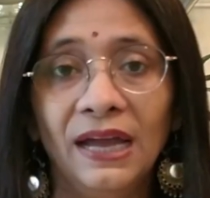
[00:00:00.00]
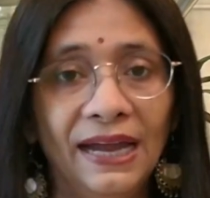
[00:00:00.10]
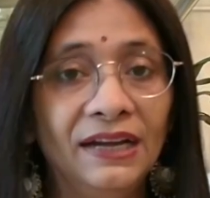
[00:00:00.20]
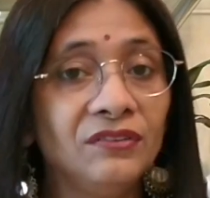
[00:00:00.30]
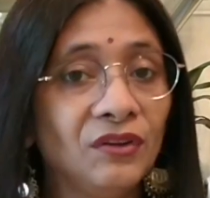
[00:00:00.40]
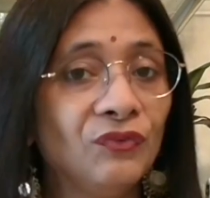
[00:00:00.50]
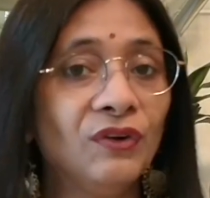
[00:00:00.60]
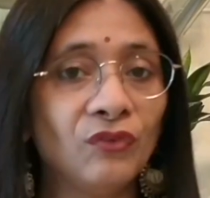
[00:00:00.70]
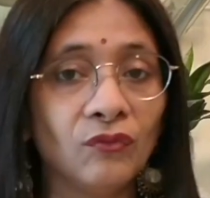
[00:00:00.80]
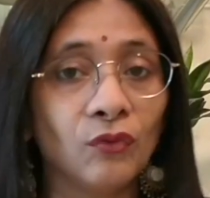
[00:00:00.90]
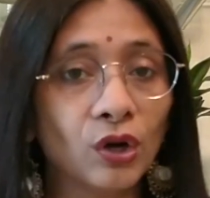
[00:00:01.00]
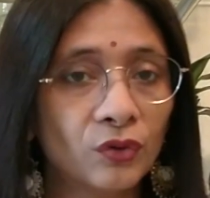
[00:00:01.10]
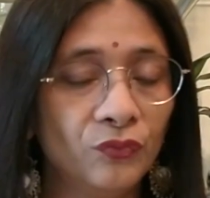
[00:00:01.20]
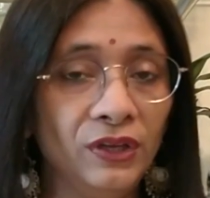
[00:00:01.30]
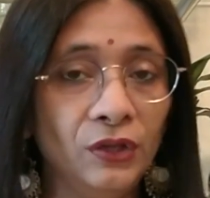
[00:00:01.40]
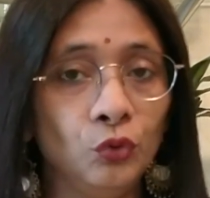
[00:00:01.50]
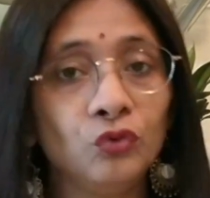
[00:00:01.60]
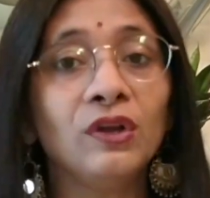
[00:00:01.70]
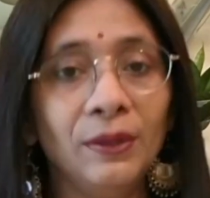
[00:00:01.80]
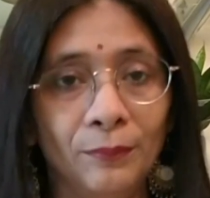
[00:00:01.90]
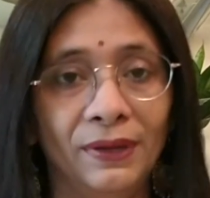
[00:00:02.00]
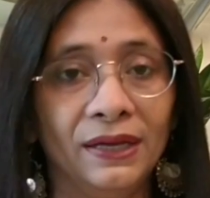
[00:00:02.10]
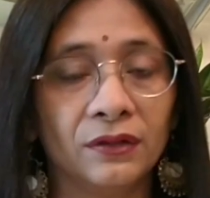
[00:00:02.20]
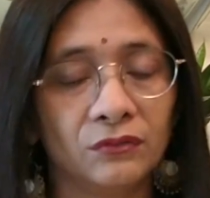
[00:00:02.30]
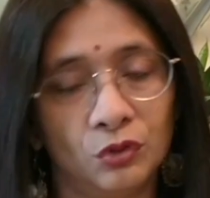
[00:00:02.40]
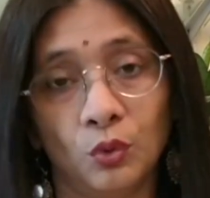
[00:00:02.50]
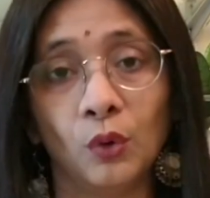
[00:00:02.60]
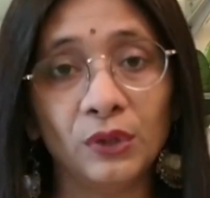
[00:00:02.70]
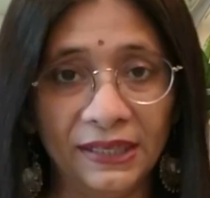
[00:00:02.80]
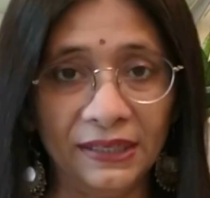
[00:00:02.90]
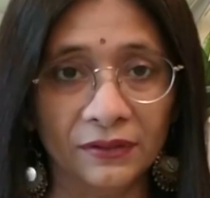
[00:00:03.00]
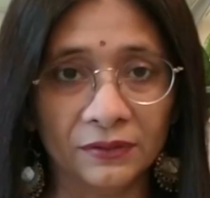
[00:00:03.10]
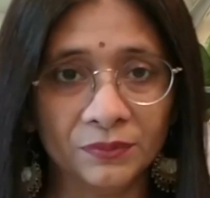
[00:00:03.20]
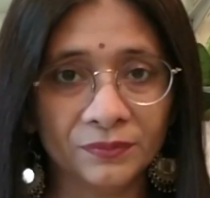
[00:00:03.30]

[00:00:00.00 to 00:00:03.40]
It is different from what we usually make throughout the year.